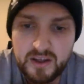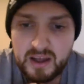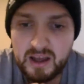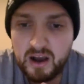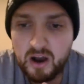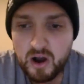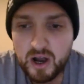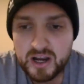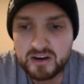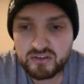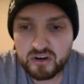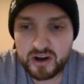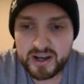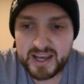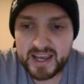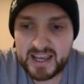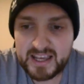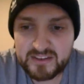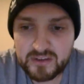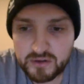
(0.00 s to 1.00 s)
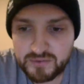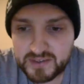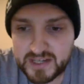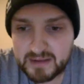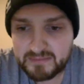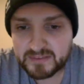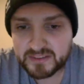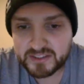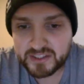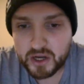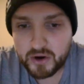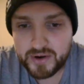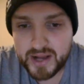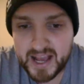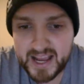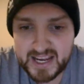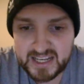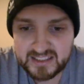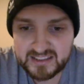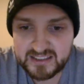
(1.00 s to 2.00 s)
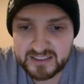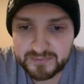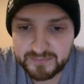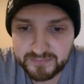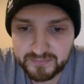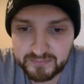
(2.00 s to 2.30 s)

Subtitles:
I Right is off 11 stone 8.